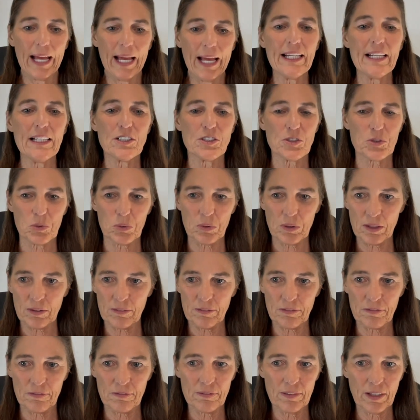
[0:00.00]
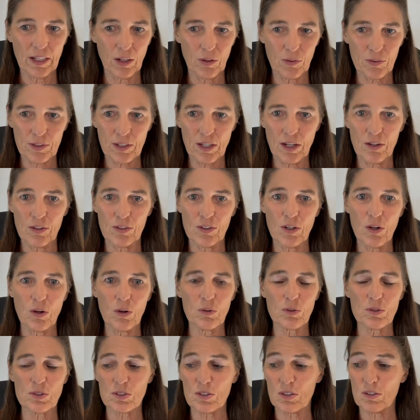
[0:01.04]
any sort of healthcare
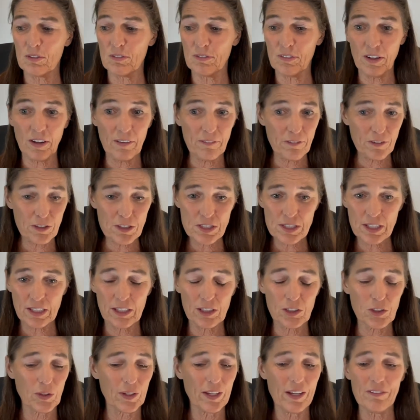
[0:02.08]
knows the very first thing you do,